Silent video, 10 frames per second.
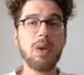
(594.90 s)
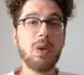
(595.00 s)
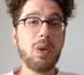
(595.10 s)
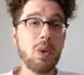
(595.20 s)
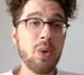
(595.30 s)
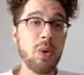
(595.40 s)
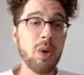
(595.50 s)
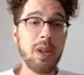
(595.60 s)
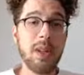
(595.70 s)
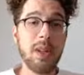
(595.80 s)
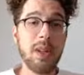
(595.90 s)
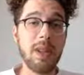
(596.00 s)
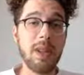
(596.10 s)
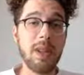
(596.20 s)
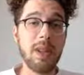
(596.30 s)
2, the
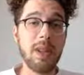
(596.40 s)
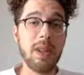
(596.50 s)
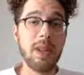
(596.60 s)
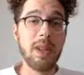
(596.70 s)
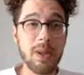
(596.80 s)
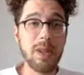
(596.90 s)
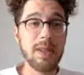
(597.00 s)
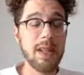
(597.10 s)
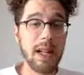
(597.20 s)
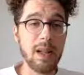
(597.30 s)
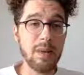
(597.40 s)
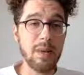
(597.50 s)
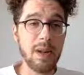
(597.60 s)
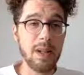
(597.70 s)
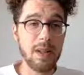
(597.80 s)
values of our interest,
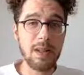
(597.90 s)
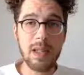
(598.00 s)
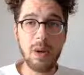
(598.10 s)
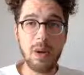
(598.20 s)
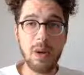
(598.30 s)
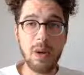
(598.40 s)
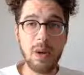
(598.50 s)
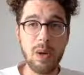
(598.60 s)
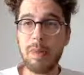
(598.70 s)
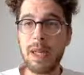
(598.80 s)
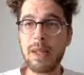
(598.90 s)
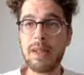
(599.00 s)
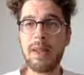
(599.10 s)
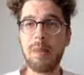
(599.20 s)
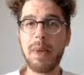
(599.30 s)
alpha, the slope, and
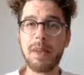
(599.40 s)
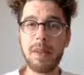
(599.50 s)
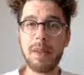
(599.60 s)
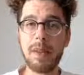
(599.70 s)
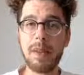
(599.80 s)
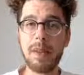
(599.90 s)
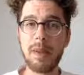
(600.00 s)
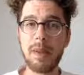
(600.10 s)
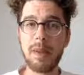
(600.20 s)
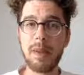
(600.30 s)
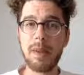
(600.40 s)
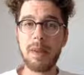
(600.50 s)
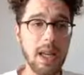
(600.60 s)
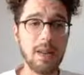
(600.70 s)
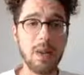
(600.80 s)
Vmax, the maximum uptake rate.
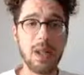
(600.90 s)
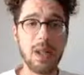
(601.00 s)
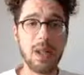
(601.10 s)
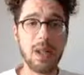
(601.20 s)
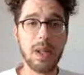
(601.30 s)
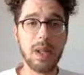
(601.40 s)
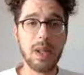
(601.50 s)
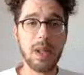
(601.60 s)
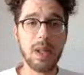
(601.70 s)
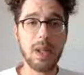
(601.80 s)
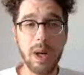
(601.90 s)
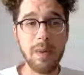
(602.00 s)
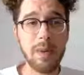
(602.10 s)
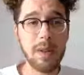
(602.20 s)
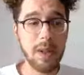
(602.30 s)
As you can tell from both
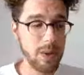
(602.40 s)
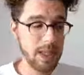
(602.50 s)
graphs, our